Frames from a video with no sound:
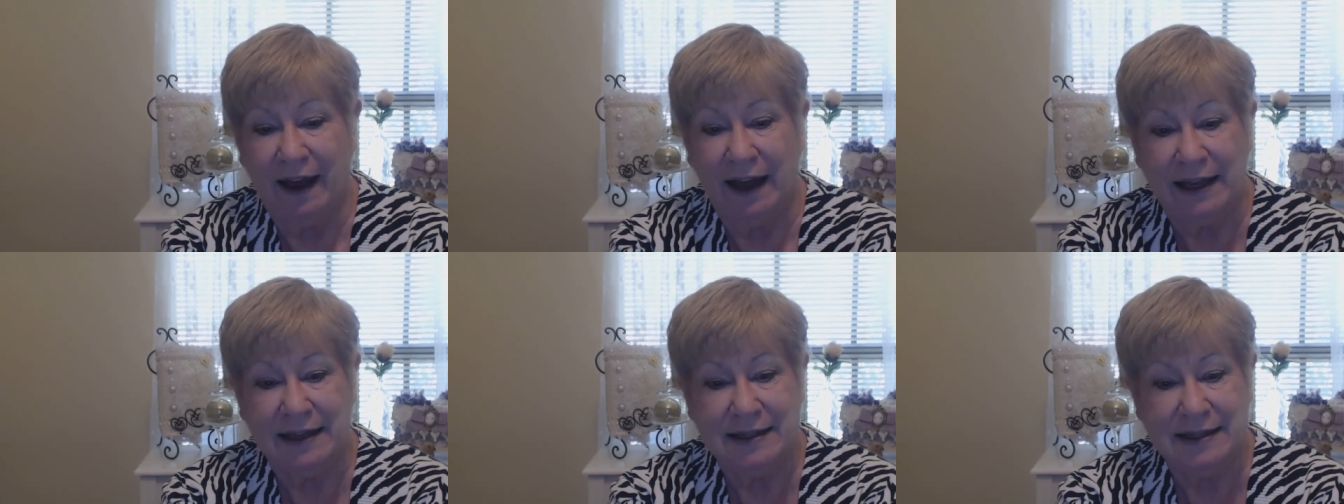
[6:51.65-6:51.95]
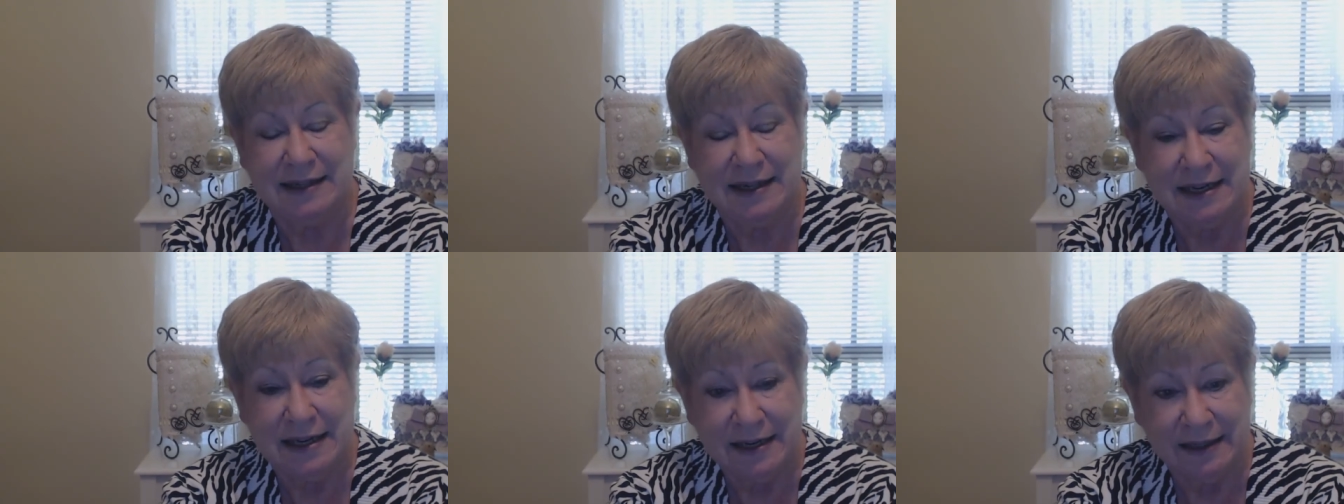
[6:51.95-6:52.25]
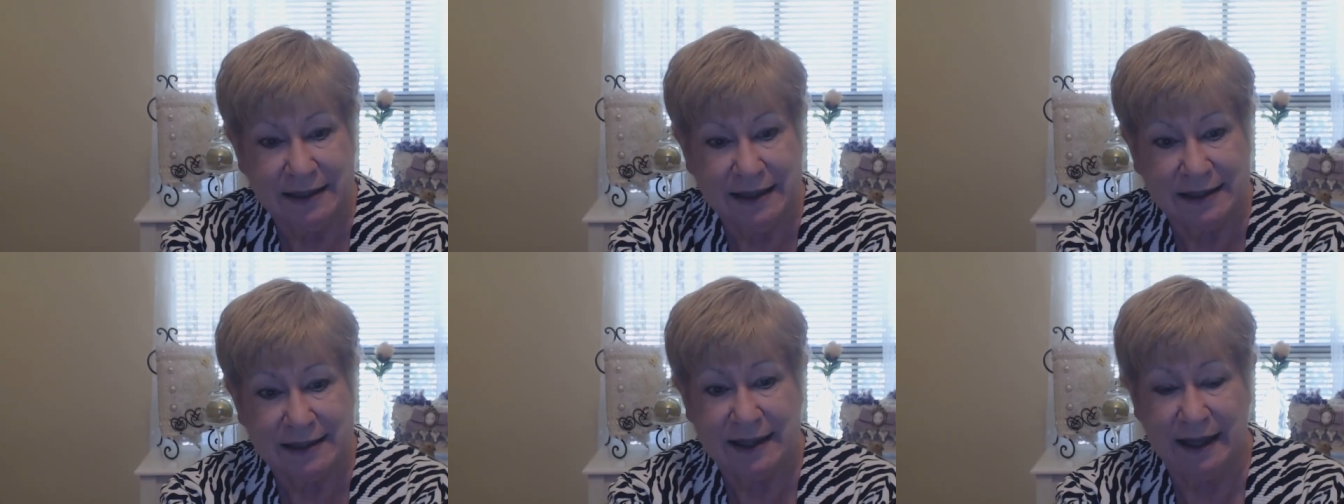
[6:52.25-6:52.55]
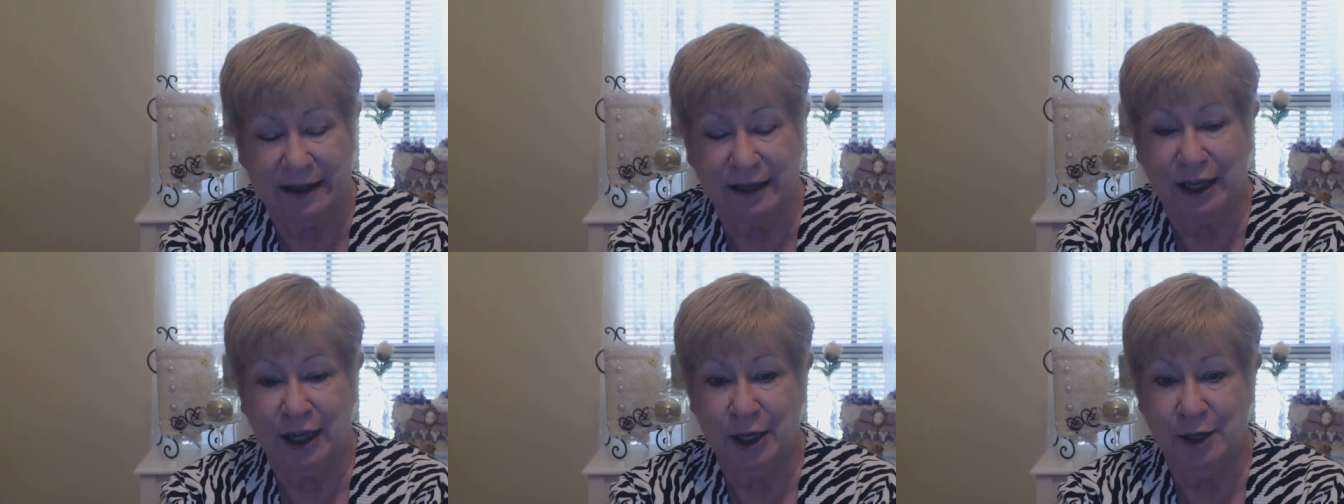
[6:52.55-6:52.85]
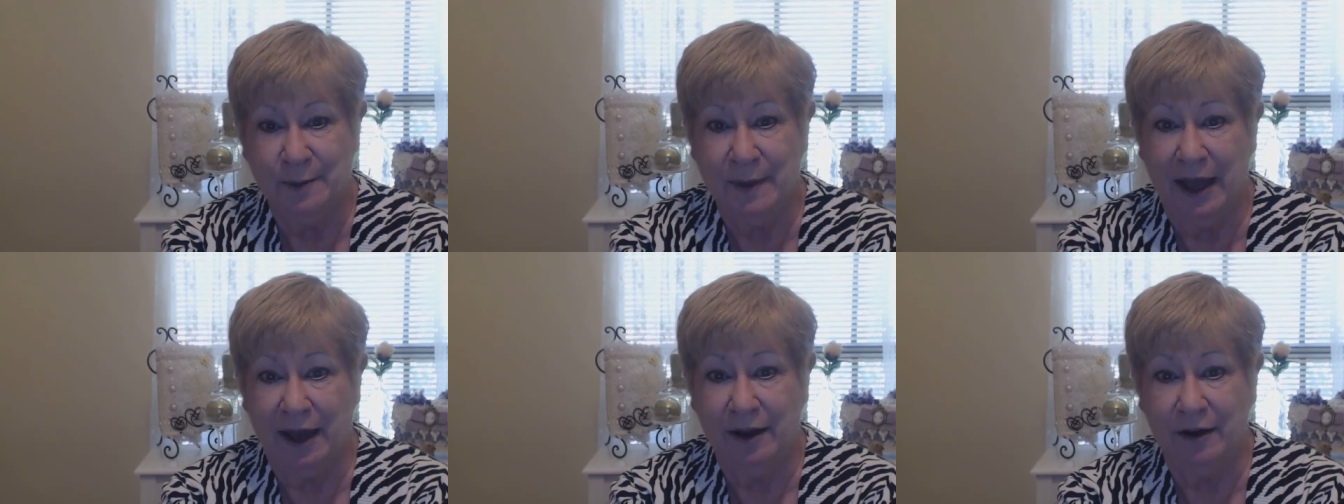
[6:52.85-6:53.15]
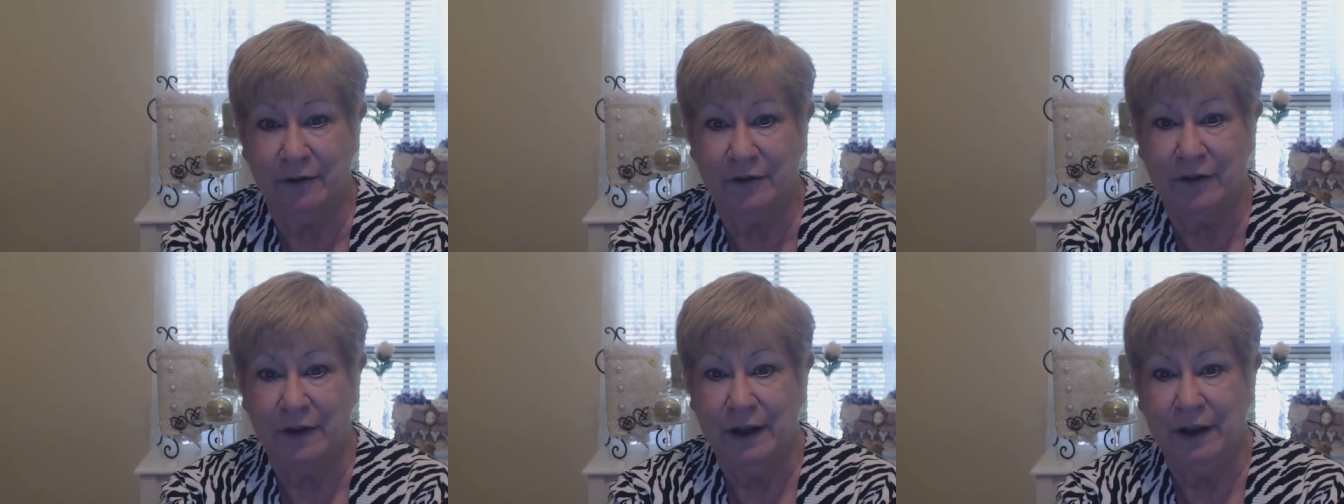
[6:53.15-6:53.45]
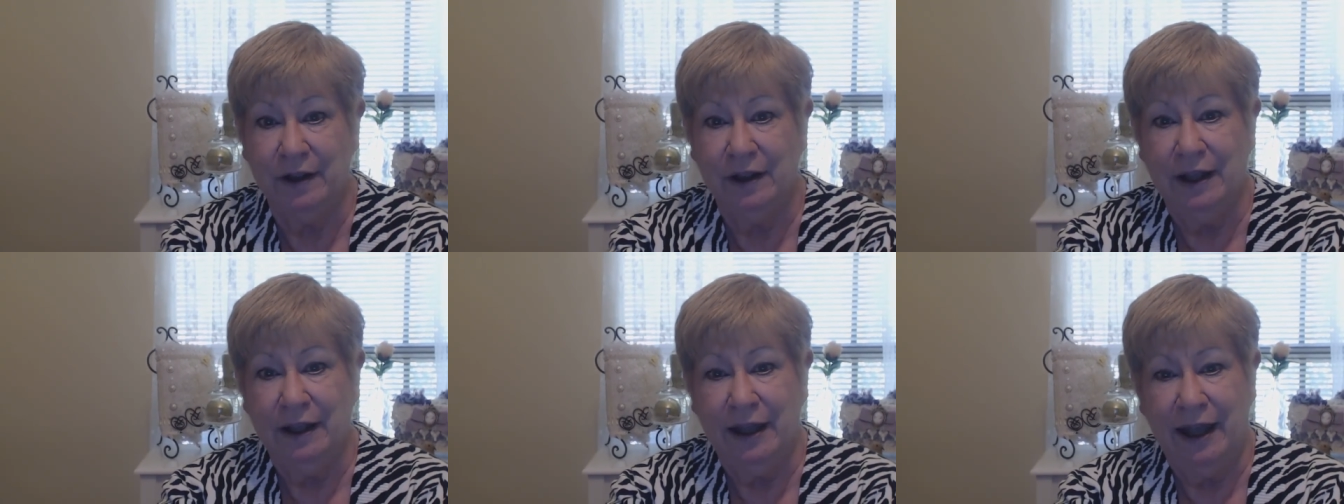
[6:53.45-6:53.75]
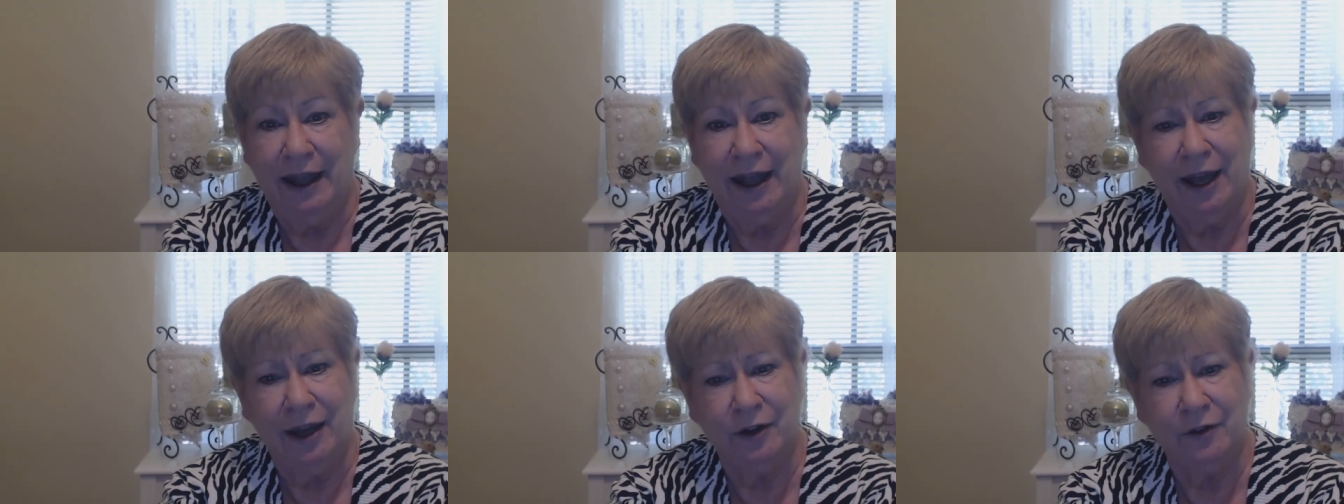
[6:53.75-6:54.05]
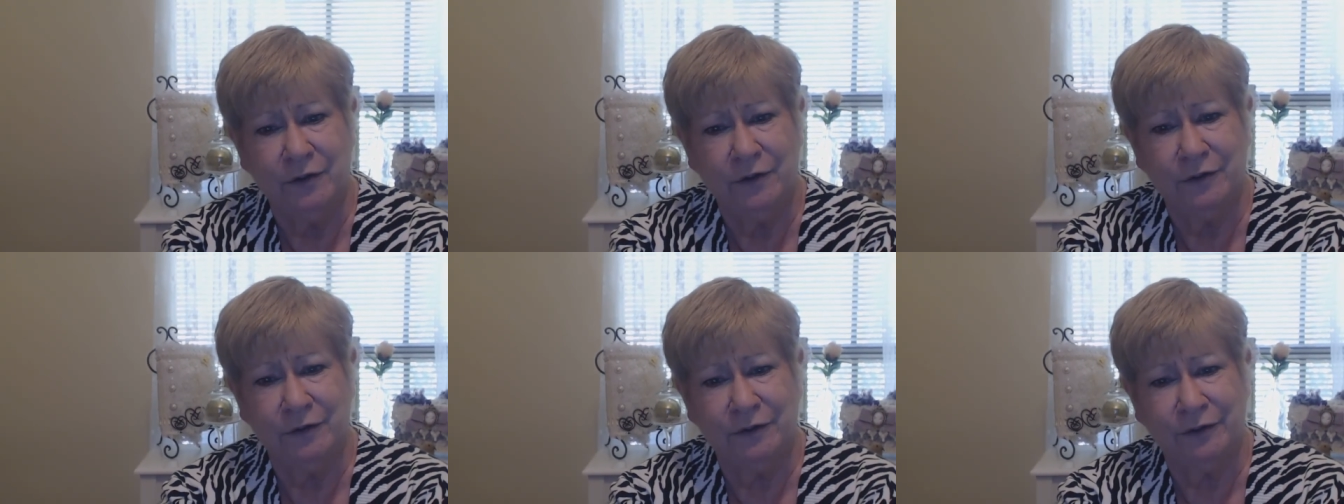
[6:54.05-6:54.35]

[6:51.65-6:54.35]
ideas that come out of out of